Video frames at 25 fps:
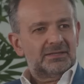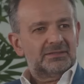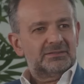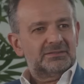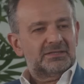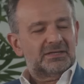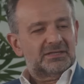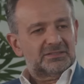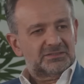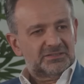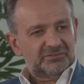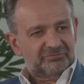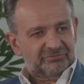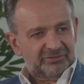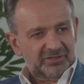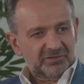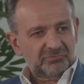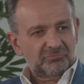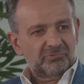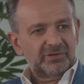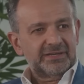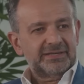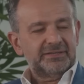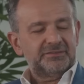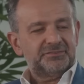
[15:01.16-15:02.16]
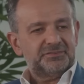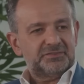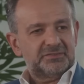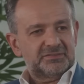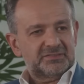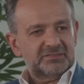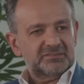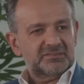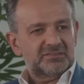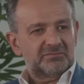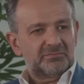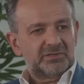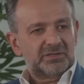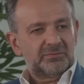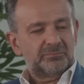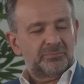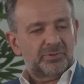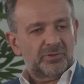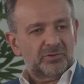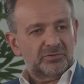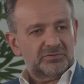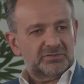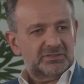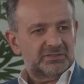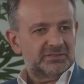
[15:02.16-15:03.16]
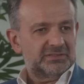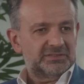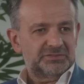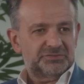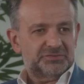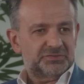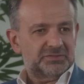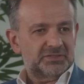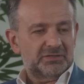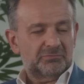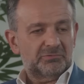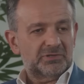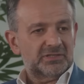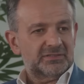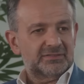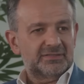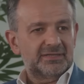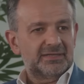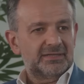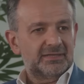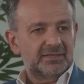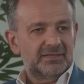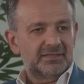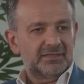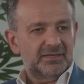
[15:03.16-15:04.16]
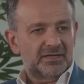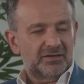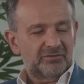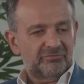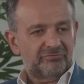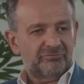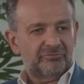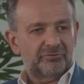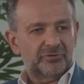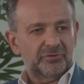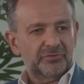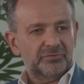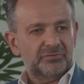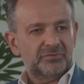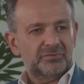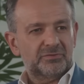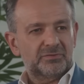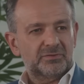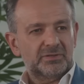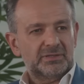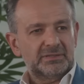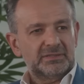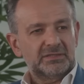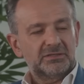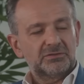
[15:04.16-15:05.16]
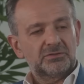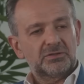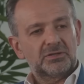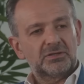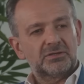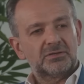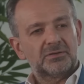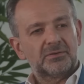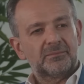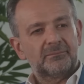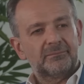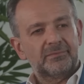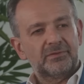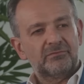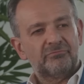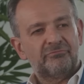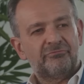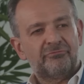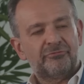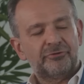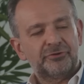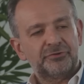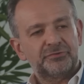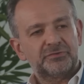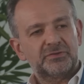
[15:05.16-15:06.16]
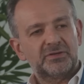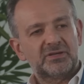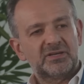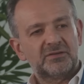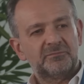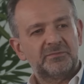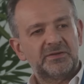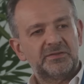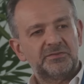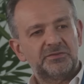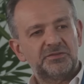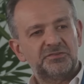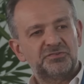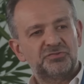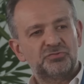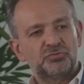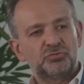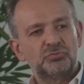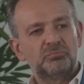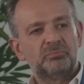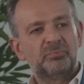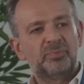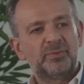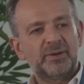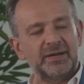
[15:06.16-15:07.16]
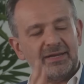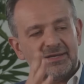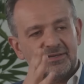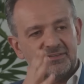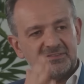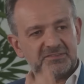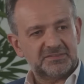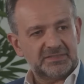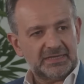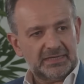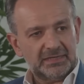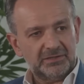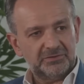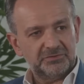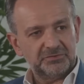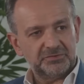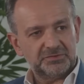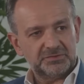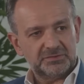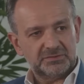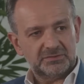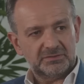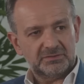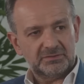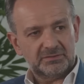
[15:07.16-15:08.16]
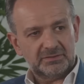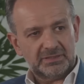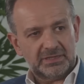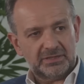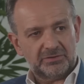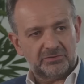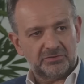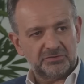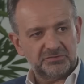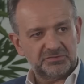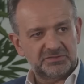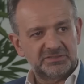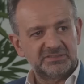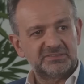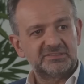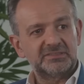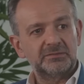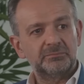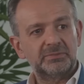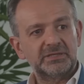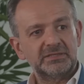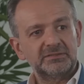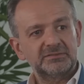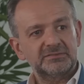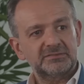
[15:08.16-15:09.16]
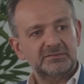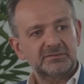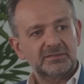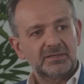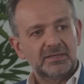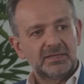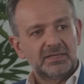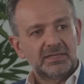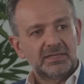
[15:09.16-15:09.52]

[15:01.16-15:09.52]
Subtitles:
There are different ways. It's extremely important, and it's our daily effort. I think first element is to break silos across disciplines,